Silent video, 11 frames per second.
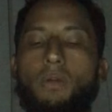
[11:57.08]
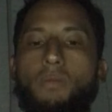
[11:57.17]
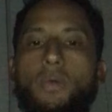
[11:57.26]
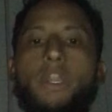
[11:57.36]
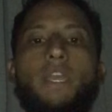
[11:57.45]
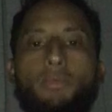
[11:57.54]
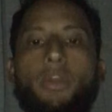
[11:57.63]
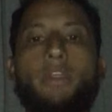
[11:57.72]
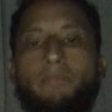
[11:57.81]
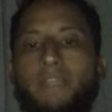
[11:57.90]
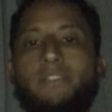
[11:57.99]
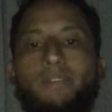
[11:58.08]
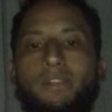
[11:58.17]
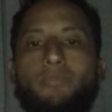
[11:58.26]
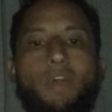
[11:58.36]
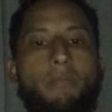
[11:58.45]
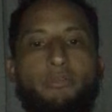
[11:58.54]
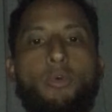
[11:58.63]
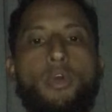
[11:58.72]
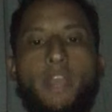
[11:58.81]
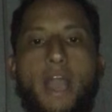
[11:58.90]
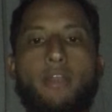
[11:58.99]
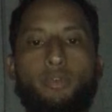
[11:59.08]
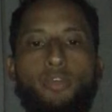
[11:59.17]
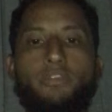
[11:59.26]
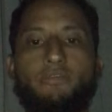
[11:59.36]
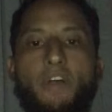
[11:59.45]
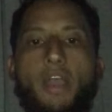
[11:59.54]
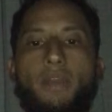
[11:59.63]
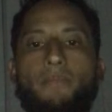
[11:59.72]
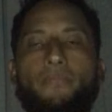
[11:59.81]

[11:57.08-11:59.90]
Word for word: when he when he basically right before he got crucified,